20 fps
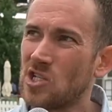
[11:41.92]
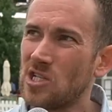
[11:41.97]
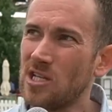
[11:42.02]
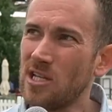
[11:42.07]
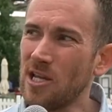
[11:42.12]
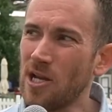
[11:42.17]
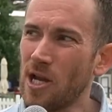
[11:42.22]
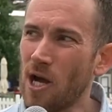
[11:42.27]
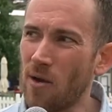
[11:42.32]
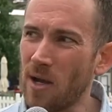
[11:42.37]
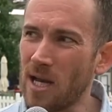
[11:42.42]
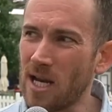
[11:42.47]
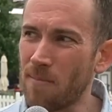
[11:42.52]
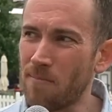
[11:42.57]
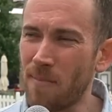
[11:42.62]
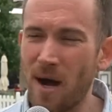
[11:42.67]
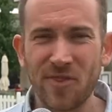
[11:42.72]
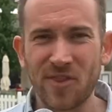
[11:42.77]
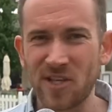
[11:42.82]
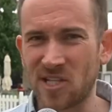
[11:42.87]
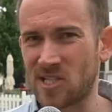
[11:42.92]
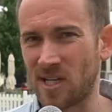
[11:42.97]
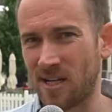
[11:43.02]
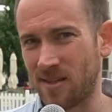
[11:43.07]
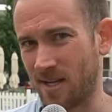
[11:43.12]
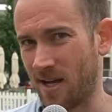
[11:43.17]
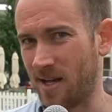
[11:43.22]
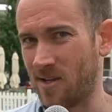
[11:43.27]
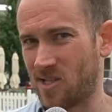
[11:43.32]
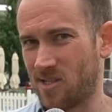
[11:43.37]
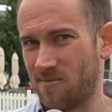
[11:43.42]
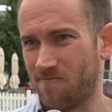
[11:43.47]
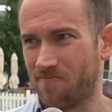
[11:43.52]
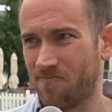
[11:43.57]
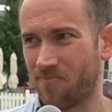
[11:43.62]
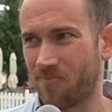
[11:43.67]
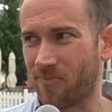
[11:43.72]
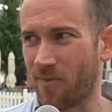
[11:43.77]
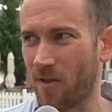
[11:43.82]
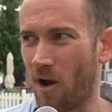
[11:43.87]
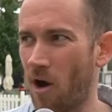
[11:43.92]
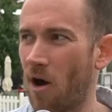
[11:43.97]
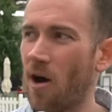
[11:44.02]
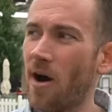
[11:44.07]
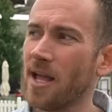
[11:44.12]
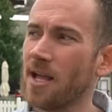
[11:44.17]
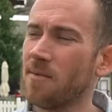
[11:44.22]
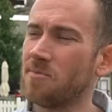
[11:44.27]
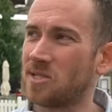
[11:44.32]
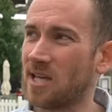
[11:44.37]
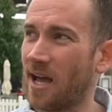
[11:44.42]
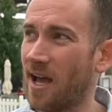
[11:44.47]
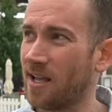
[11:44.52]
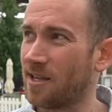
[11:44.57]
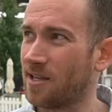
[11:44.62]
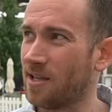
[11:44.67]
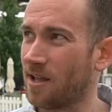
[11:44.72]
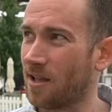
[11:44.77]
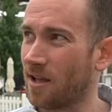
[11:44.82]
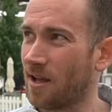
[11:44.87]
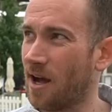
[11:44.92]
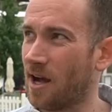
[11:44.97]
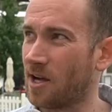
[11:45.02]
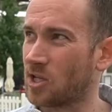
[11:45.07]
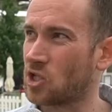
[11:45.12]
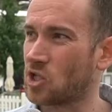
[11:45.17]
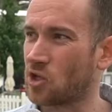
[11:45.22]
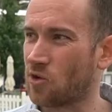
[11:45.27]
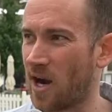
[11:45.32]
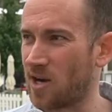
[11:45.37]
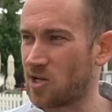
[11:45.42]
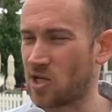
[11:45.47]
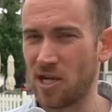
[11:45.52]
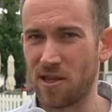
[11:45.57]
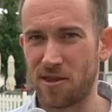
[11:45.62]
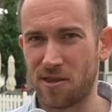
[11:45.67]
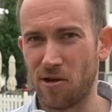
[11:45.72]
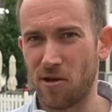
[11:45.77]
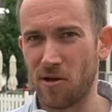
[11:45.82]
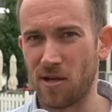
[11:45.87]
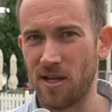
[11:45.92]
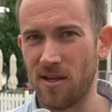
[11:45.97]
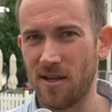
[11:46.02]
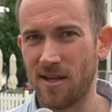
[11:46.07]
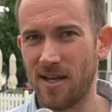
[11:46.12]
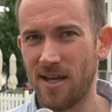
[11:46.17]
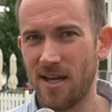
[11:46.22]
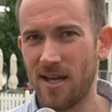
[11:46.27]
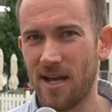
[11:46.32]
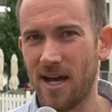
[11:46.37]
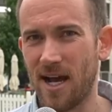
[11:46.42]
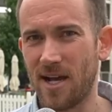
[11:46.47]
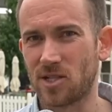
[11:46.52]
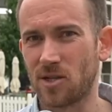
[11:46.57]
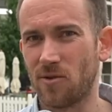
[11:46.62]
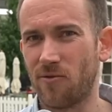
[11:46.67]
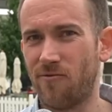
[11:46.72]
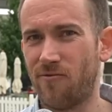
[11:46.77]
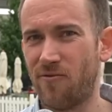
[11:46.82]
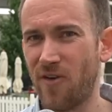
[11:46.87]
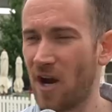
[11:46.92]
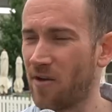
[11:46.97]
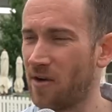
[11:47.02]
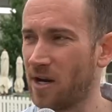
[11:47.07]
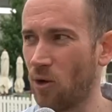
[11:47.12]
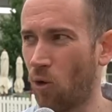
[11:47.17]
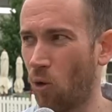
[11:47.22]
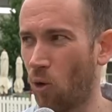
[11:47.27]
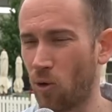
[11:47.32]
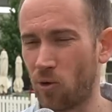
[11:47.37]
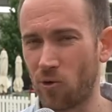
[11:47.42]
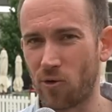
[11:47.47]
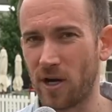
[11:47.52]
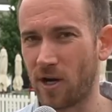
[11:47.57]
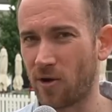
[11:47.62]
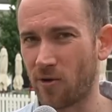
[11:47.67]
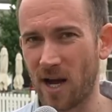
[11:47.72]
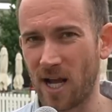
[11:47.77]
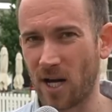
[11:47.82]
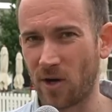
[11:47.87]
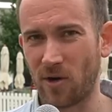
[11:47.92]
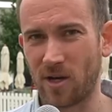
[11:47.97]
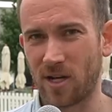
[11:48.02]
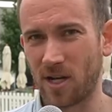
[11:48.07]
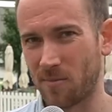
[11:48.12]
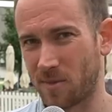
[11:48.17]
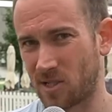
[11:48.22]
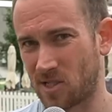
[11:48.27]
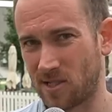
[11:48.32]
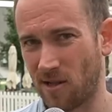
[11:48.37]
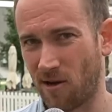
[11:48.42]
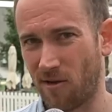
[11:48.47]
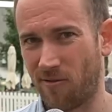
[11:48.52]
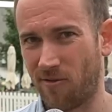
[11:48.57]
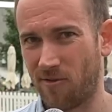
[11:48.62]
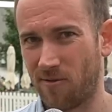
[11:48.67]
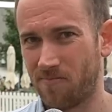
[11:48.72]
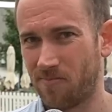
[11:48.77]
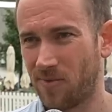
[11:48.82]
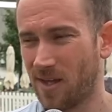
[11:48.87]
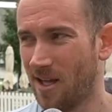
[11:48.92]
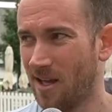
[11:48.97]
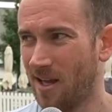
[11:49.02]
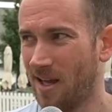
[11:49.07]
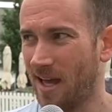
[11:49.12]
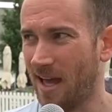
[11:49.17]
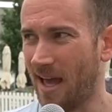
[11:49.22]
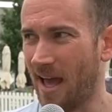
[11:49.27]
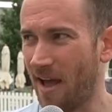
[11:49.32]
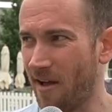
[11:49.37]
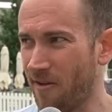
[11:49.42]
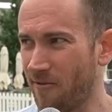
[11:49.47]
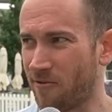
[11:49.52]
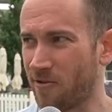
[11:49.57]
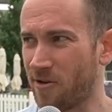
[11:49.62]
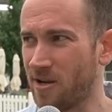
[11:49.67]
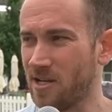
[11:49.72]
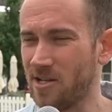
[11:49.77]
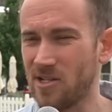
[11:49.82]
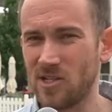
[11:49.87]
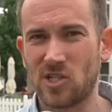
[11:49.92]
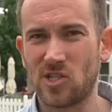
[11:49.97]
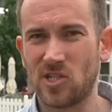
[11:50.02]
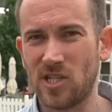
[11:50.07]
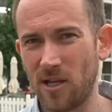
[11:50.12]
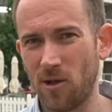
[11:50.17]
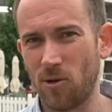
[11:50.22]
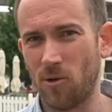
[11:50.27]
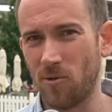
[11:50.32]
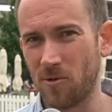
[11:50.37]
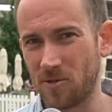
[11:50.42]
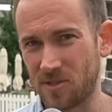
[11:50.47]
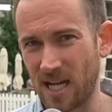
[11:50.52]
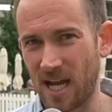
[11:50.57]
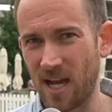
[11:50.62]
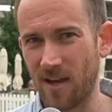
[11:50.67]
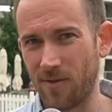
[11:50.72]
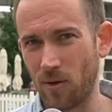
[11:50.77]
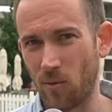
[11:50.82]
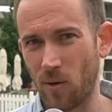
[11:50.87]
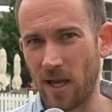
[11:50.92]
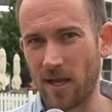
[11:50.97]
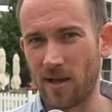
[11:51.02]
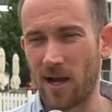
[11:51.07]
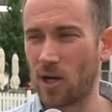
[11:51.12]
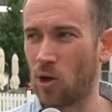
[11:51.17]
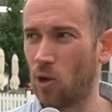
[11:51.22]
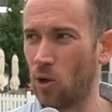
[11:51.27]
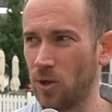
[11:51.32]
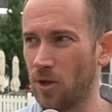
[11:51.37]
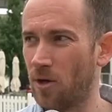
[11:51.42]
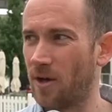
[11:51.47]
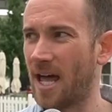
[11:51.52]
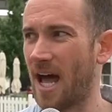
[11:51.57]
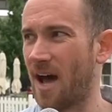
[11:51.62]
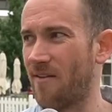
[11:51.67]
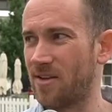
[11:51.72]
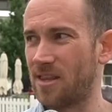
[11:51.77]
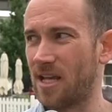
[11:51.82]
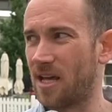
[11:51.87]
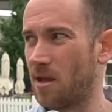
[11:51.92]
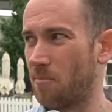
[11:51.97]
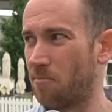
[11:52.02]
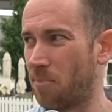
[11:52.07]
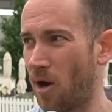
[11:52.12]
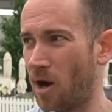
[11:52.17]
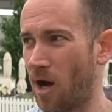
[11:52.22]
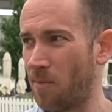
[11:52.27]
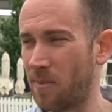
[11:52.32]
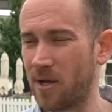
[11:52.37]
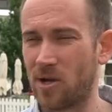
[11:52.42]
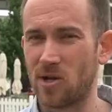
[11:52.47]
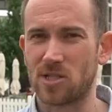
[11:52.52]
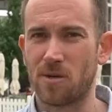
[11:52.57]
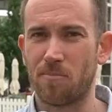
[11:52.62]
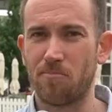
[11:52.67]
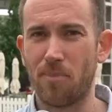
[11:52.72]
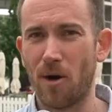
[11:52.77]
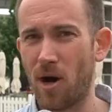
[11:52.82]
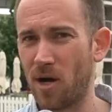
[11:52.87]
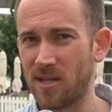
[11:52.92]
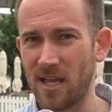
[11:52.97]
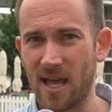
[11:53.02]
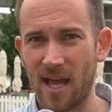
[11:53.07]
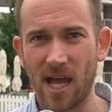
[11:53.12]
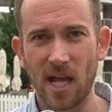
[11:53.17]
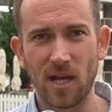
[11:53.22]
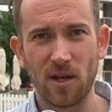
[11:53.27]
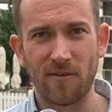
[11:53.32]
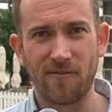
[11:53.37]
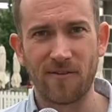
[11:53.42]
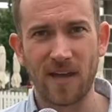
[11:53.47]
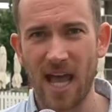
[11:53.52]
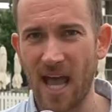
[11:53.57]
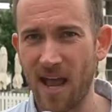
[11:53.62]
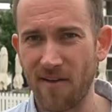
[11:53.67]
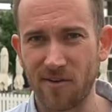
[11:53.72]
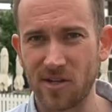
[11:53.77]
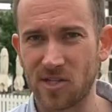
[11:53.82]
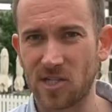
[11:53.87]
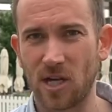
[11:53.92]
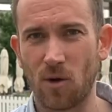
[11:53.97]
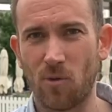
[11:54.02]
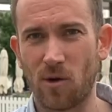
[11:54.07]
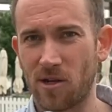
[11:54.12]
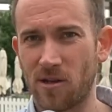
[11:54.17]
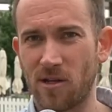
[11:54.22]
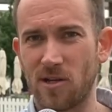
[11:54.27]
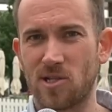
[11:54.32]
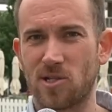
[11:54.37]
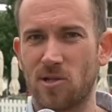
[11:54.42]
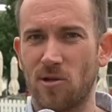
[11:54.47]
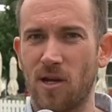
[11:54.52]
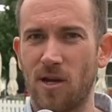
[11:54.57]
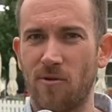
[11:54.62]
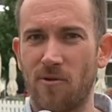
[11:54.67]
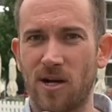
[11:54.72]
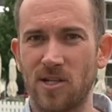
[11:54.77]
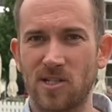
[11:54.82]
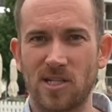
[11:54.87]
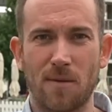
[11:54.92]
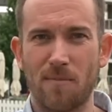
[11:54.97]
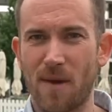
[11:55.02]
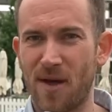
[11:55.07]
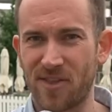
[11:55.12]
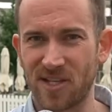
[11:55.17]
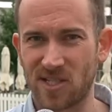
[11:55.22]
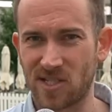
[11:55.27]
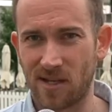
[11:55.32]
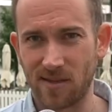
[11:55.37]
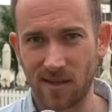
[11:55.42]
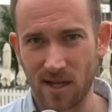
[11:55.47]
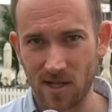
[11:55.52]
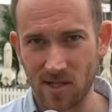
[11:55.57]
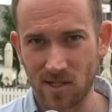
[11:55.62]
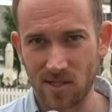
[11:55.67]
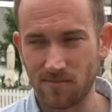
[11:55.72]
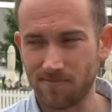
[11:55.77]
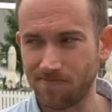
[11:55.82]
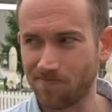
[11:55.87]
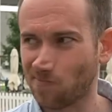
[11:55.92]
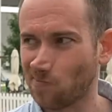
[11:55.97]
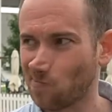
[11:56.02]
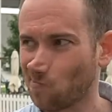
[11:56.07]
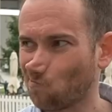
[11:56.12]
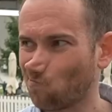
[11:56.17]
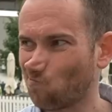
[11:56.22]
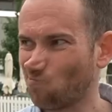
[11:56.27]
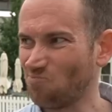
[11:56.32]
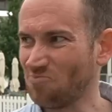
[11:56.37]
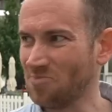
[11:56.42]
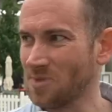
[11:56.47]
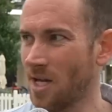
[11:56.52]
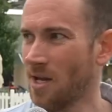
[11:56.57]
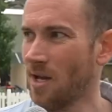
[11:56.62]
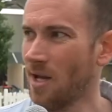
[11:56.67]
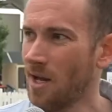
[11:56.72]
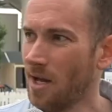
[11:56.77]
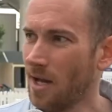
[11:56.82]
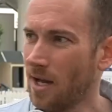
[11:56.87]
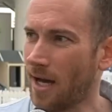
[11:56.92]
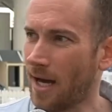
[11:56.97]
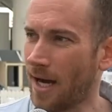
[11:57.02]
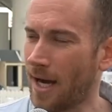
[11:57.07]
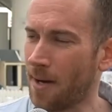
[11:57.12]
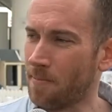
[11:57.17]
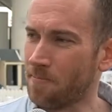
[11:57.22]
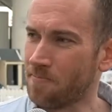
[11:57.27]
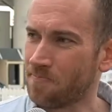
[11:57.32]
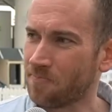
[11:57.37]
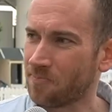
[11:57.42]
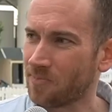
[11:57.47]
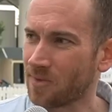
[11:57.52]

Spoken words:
in a month of Sundays, I am taking a scratchy 30 as a very ordinary grey cricketer myself. Every single day of the week. I could not have another bite because I'm biting your hand off for every single one of those 30 runs in a month of Sundays. I